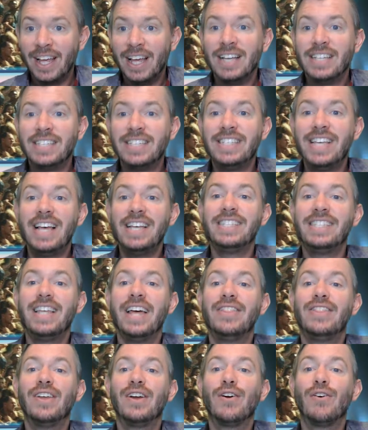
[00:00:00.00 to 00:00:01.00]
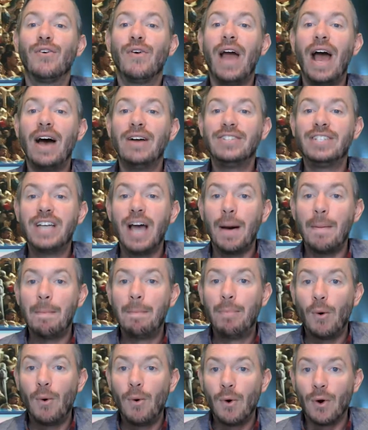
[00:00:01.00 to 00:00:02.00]
says that the crowds got
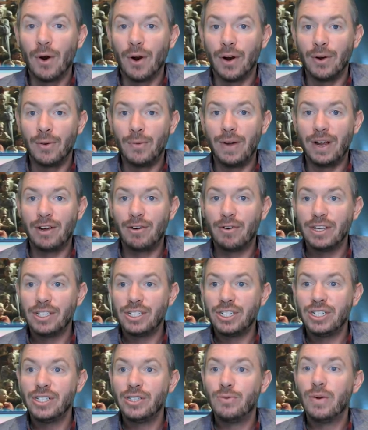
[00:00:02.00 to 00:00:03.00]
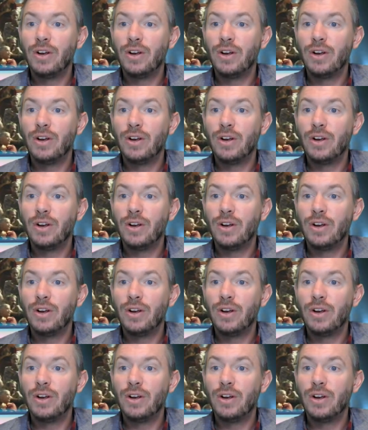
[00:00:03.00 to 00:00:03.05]
bored when Christians